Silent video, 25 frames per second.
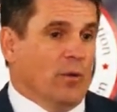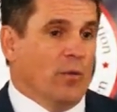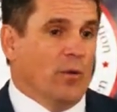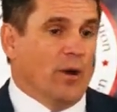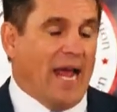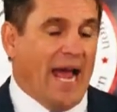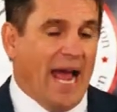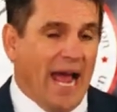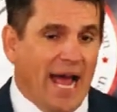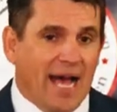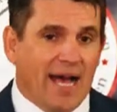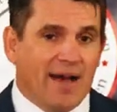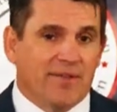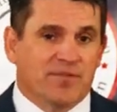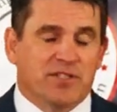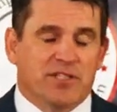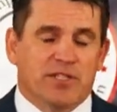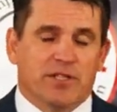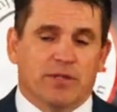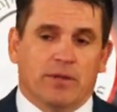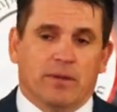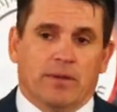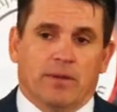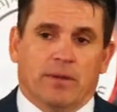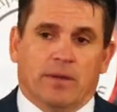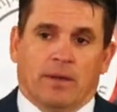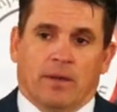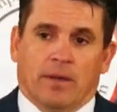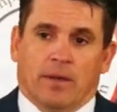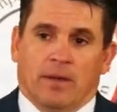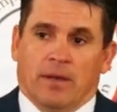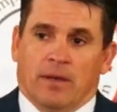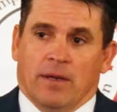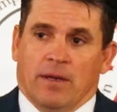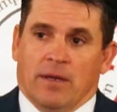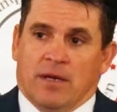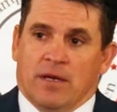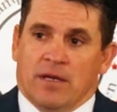We have to.
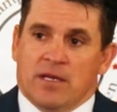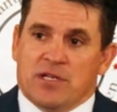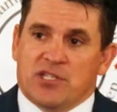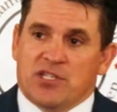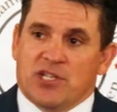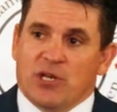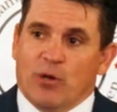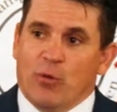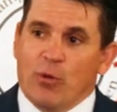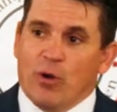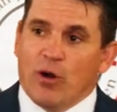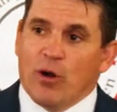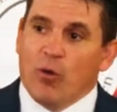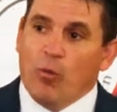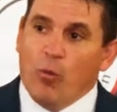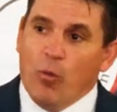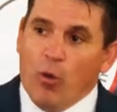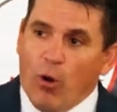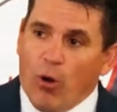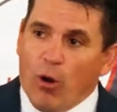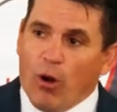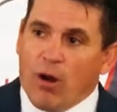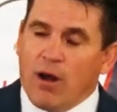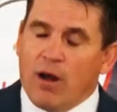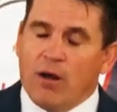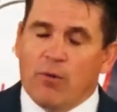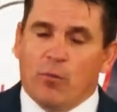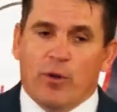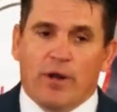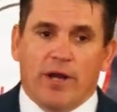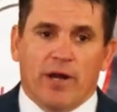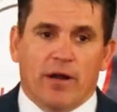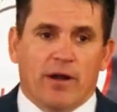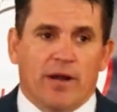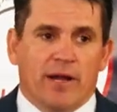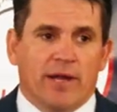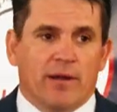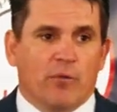So we're at war.
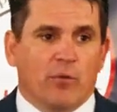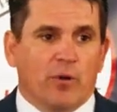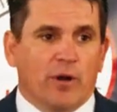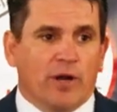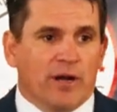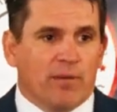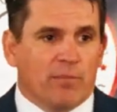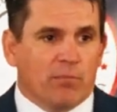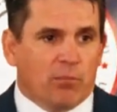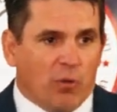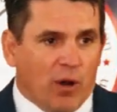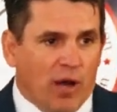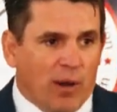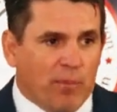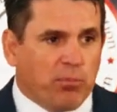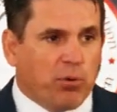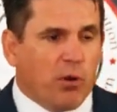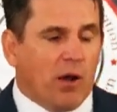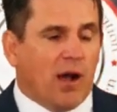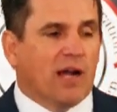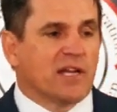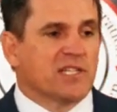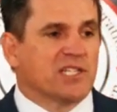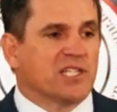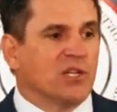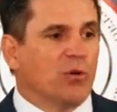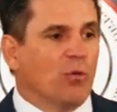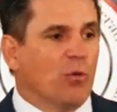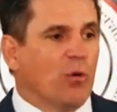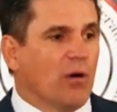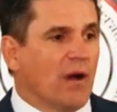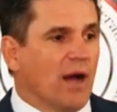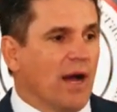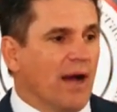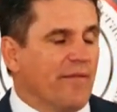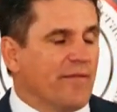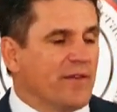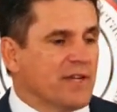We're at a proxy
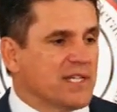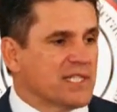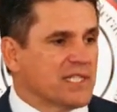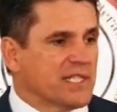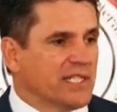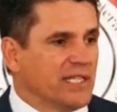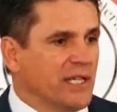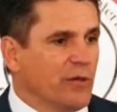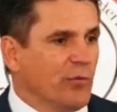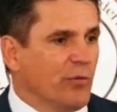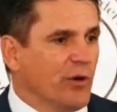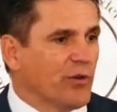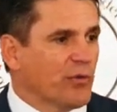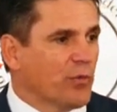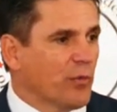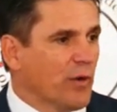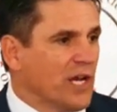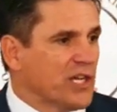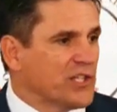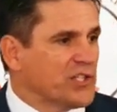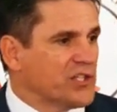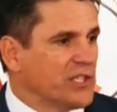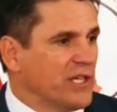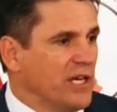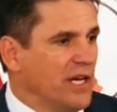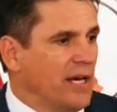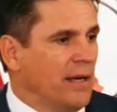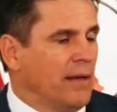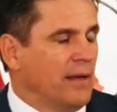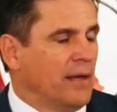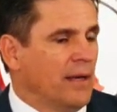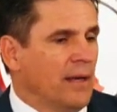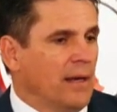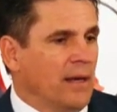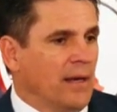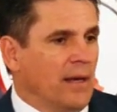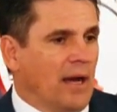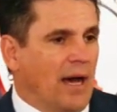war, obviously, with
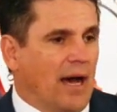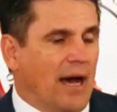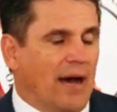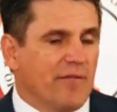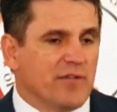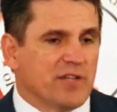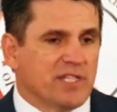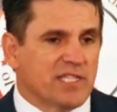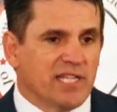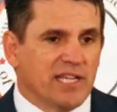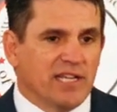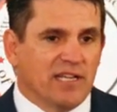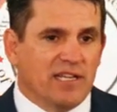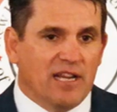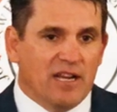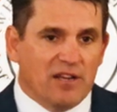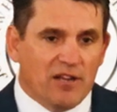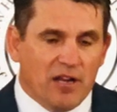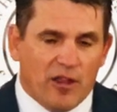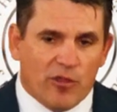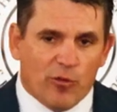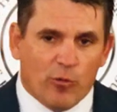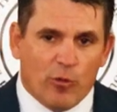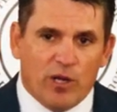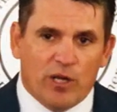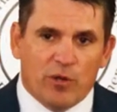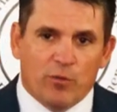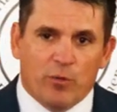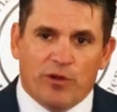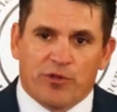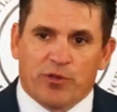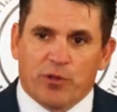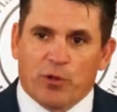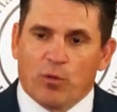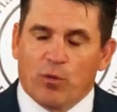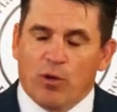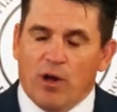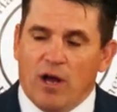Russia, obviously, and another one
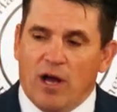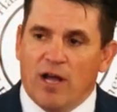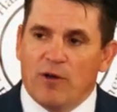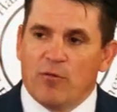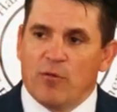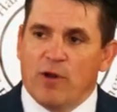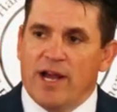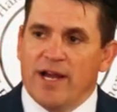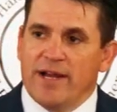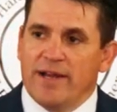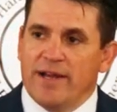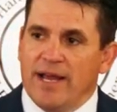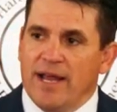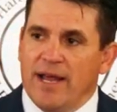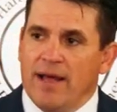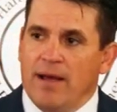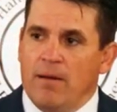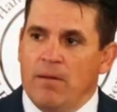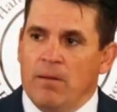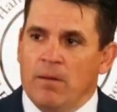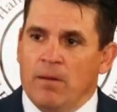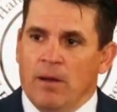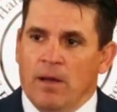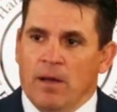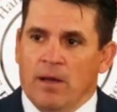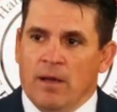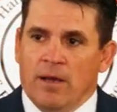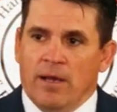with Iran right now.